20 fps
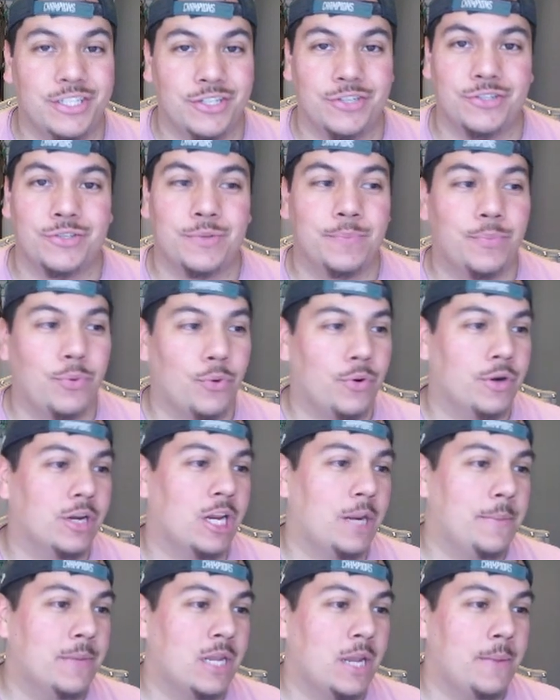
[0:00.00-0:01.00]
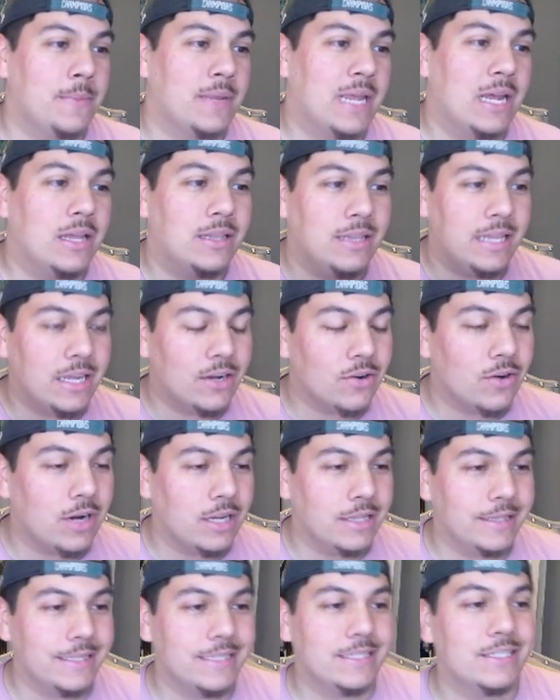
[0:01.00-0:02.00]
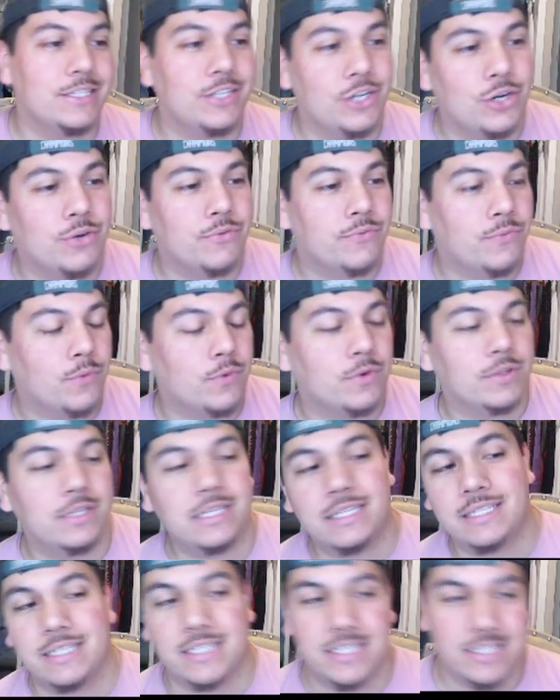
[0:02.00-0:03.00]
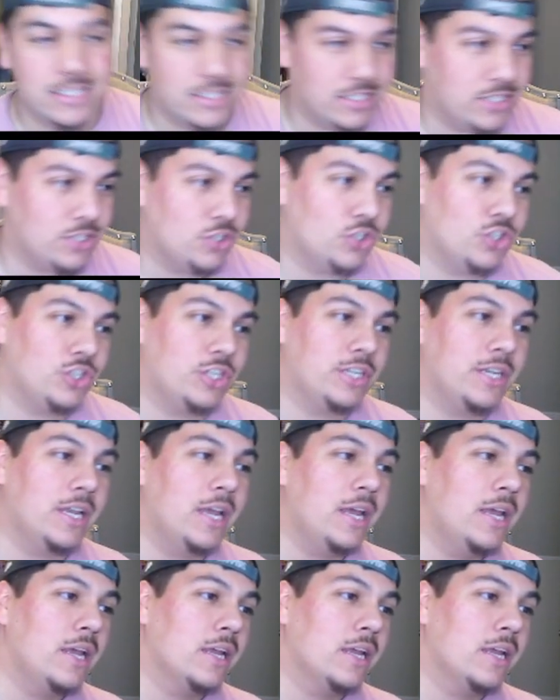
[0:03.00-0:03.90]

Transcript: support going to be coming out later on this year for the TCG,